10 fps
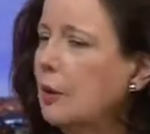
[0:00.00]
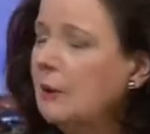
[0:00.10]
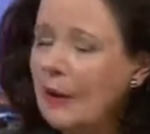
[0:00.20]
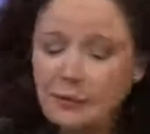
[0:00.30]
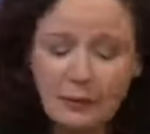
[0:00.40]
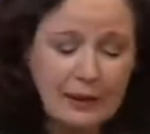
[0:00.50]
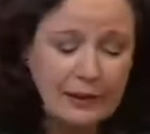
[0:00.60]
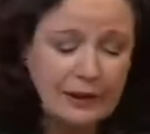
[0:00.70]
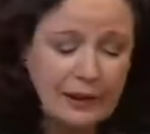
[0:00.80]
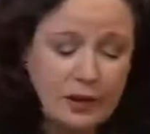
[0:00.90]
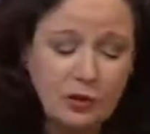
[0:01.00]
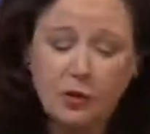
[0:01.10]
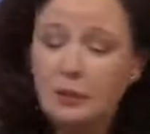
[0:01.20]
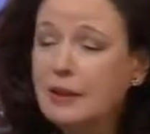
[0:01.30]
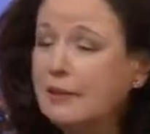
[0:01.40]
Well, but as we're taking
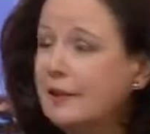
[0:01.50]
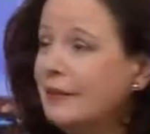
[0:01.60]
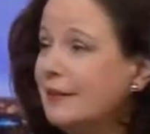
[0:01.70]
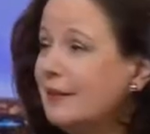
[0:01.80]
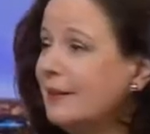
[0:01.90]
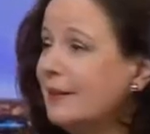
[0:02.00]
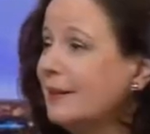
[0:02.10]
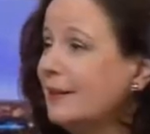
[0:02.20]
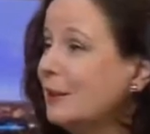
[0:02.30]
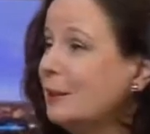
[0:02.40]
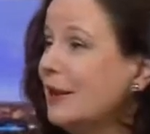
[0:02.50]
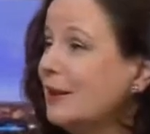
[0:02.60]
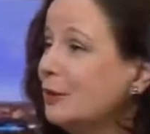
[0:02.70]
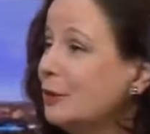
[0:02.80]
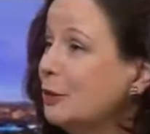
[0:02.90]
so many sickies, we
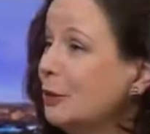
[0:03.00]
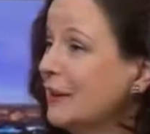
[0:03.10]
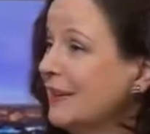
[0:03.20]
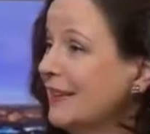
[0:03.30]
might have 2.